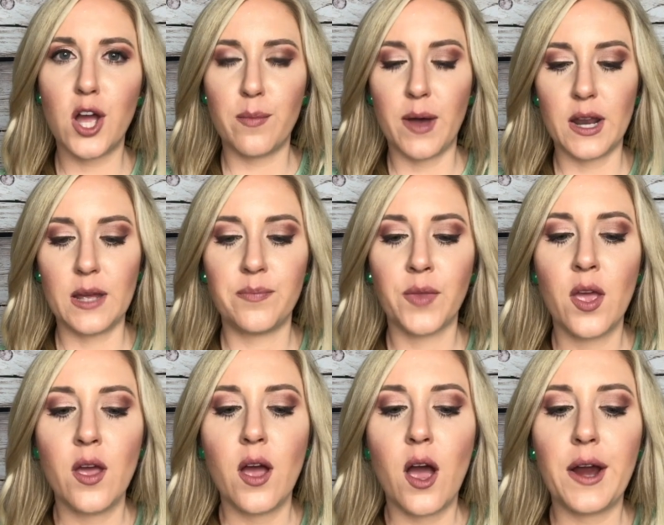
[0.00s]
talk about it.
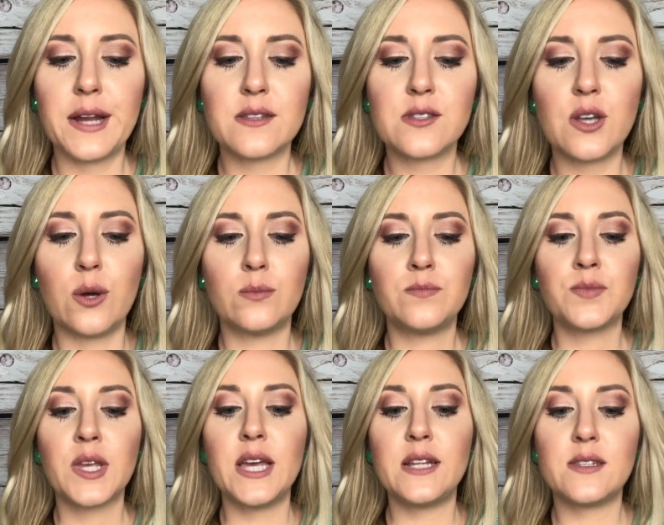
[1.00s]
All right, so
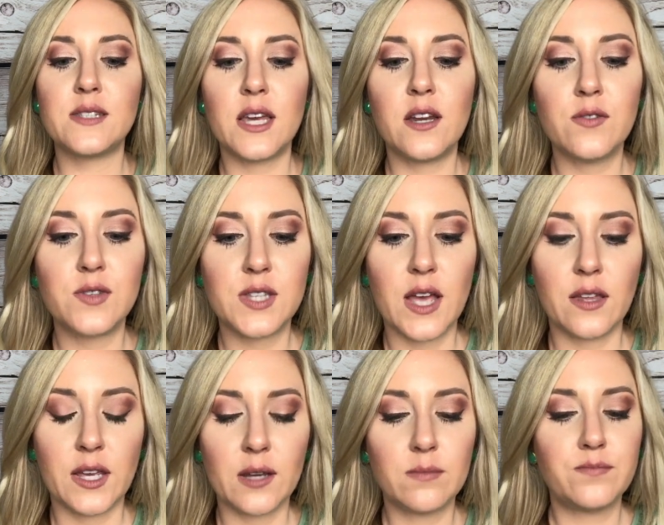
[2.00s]
instead of
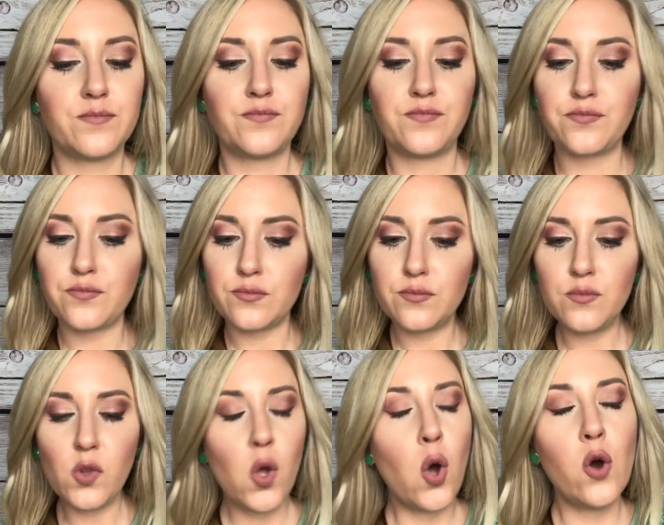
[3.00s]
selling
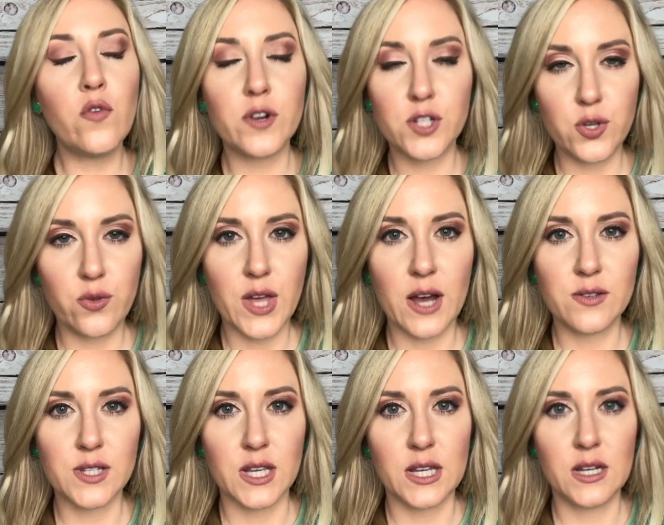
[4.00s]
over
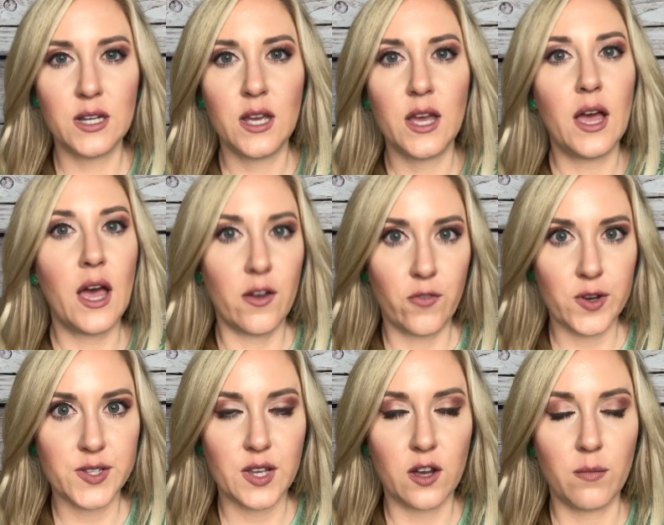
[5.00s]
2,000 every
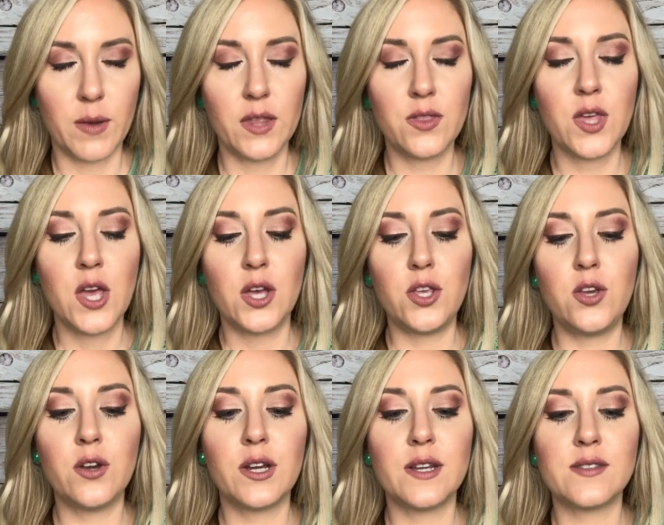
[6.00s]
single month,
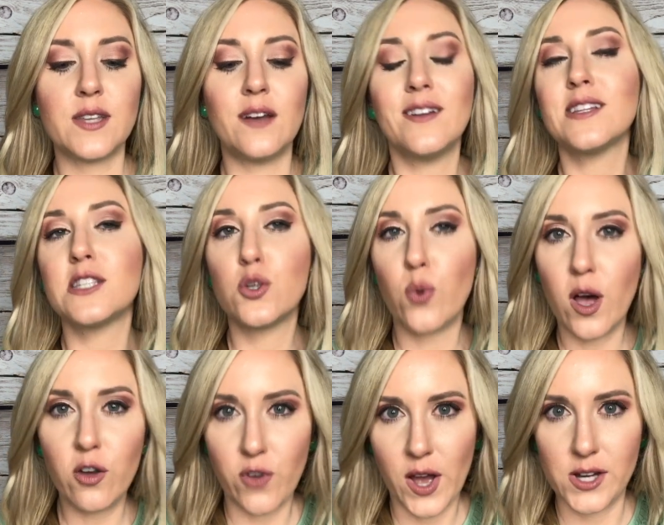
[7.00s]
you're gonna sell
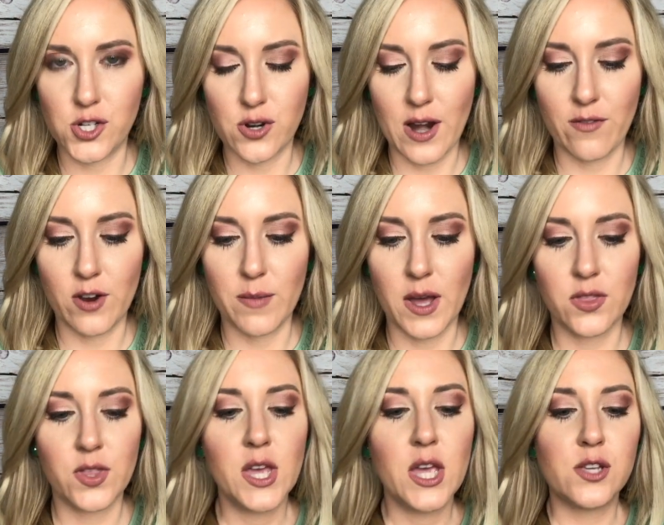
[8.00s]
1200 every
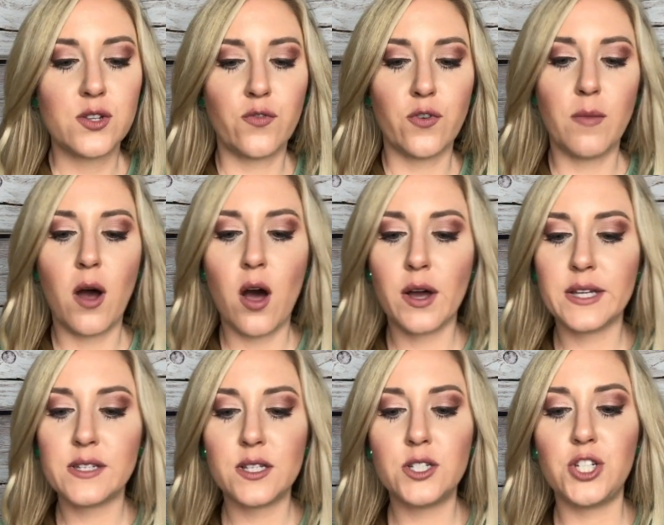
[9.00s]
month. So from
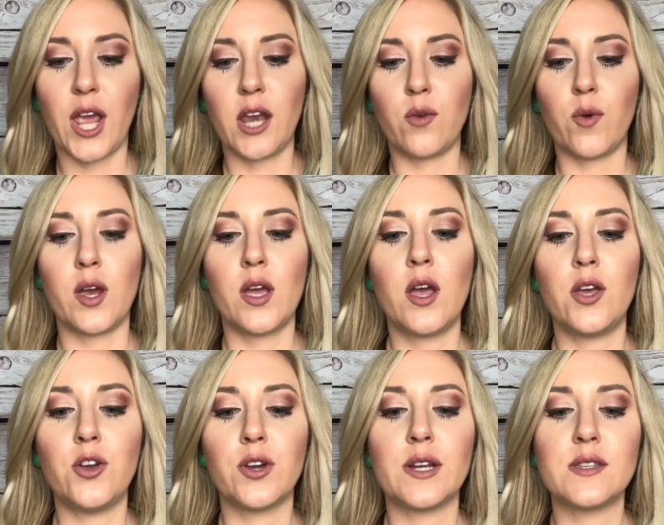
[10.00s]
August to January,
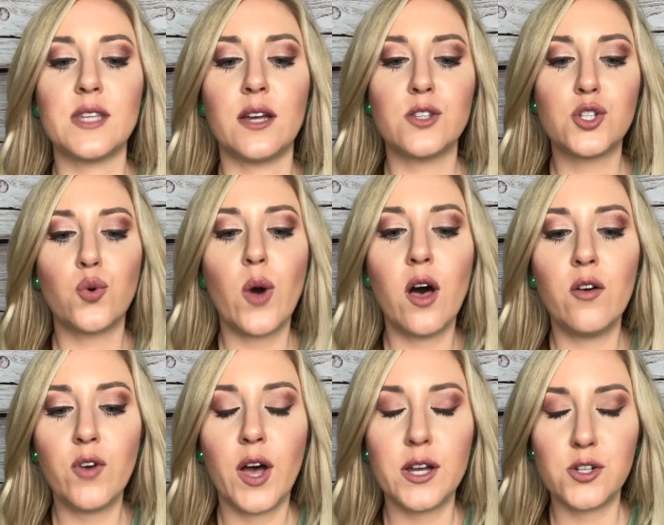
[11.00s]
you're gonna sell
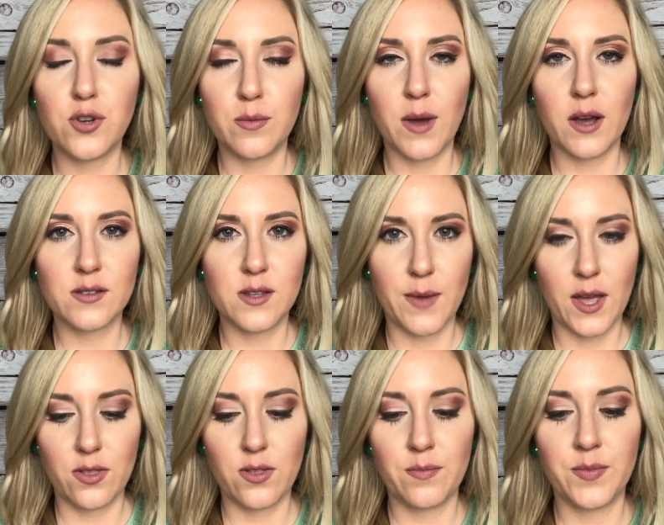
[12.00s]
1200 bucks a
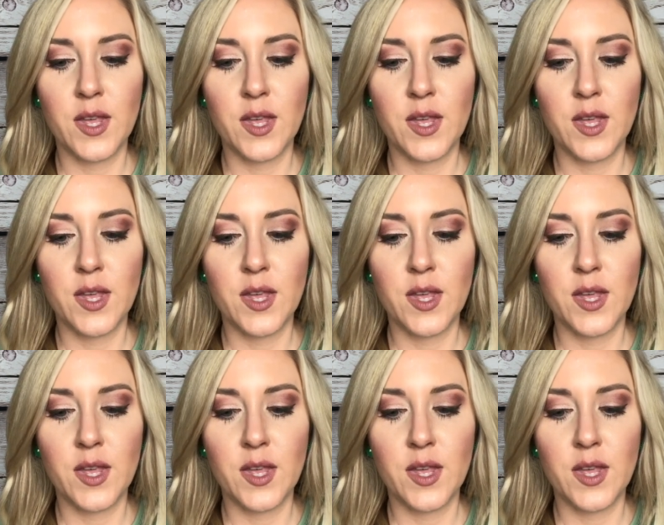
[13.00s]
month.